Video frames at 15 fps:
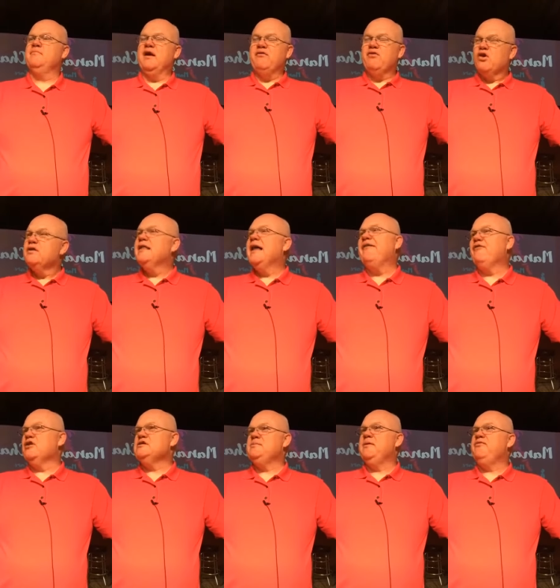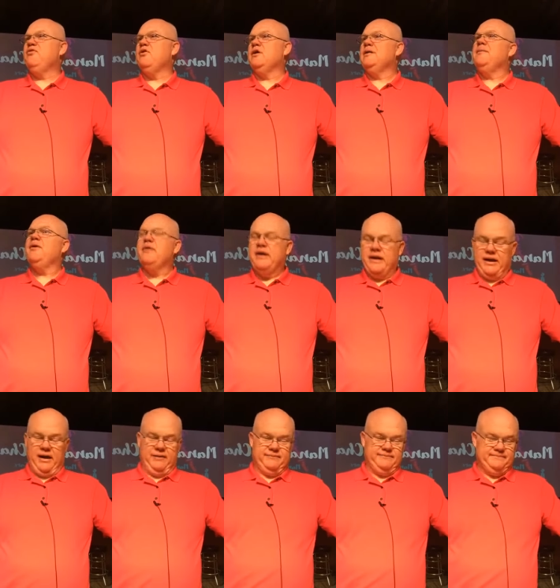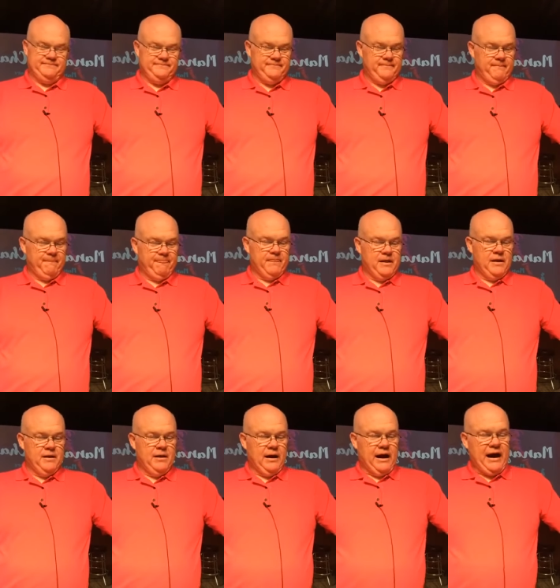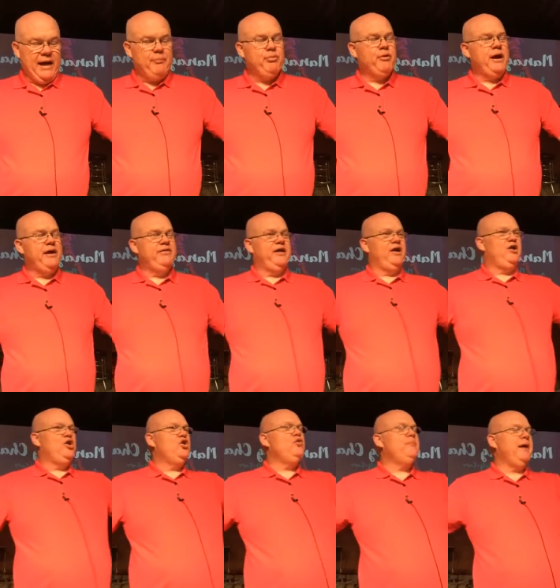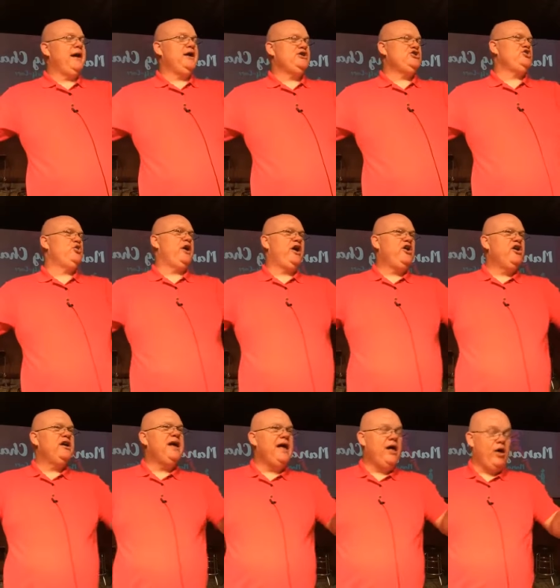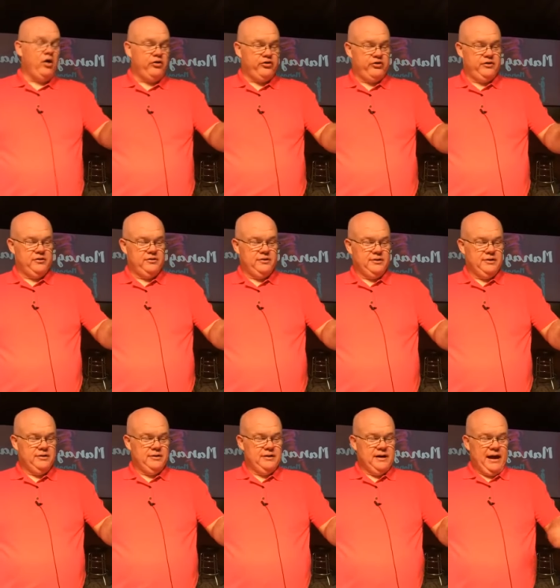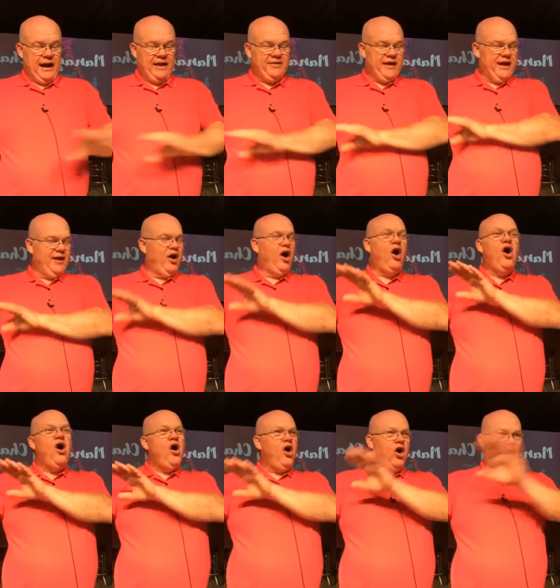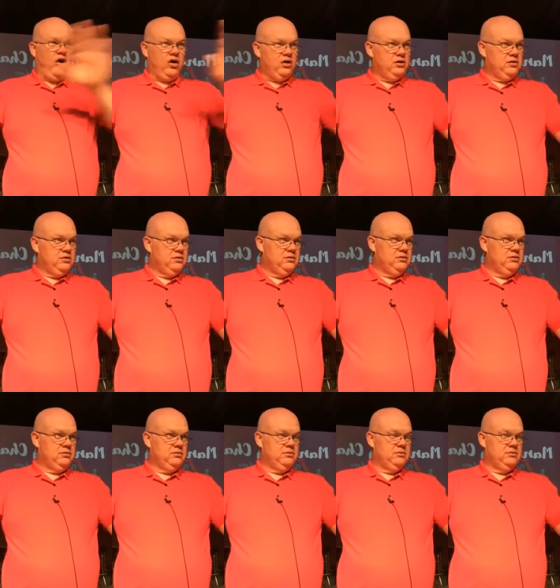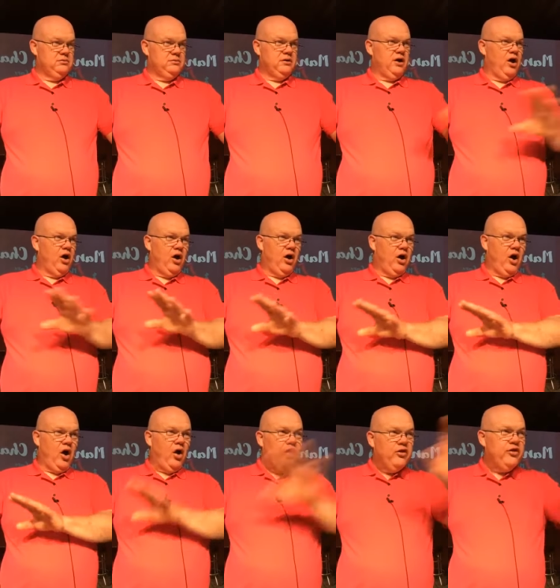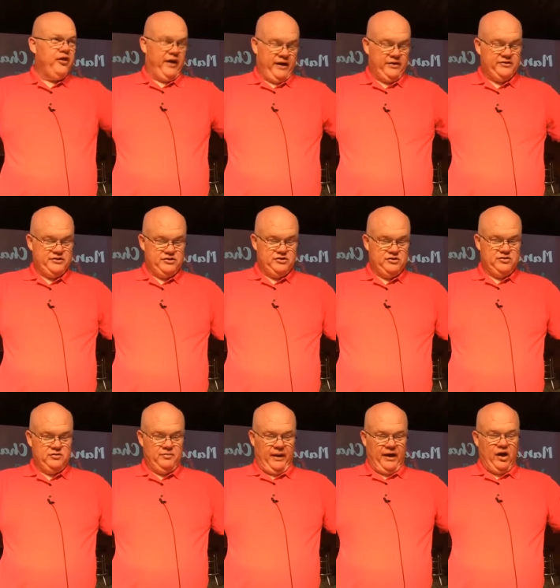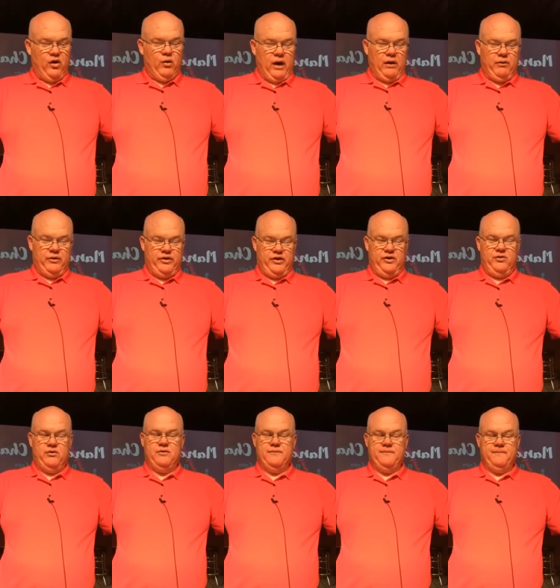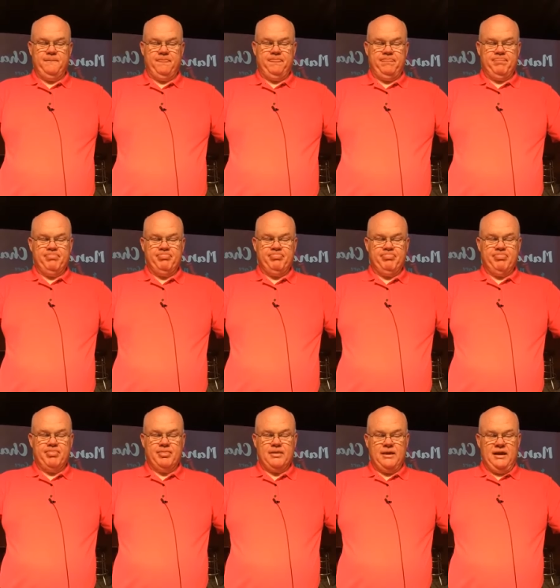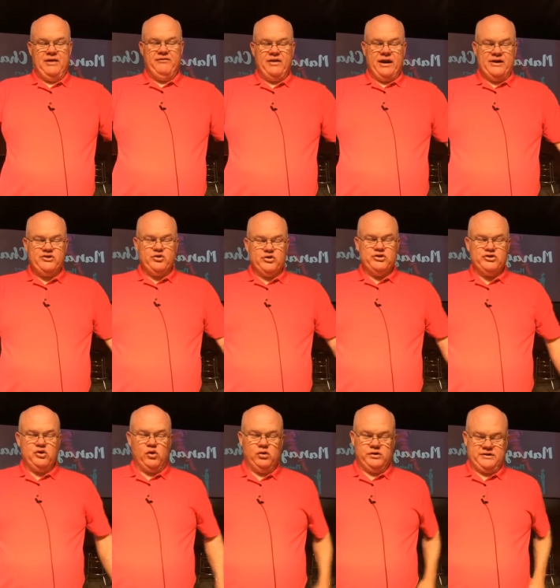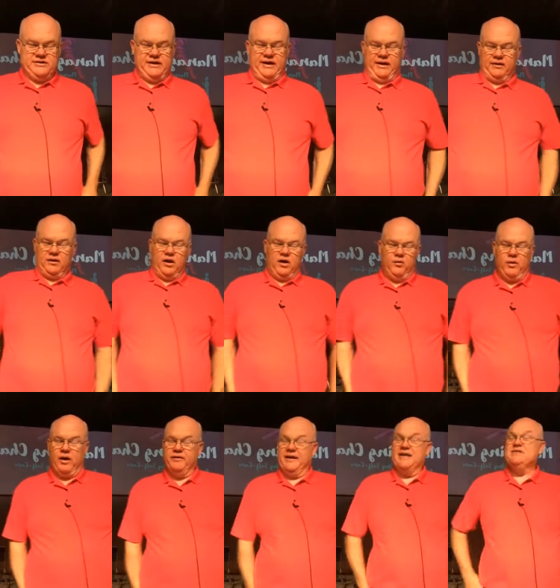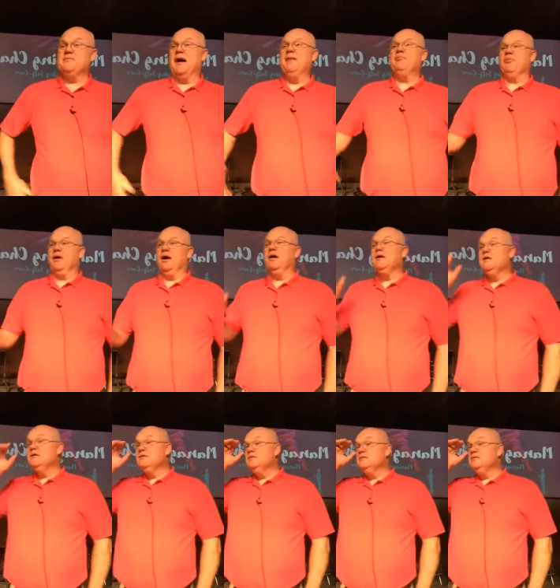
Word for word: You ever heard that verse before? Let me read it again. I pray that you may enjoy good health and that all, all things may go well with you, even as your soul is getting along well. That's my prayer.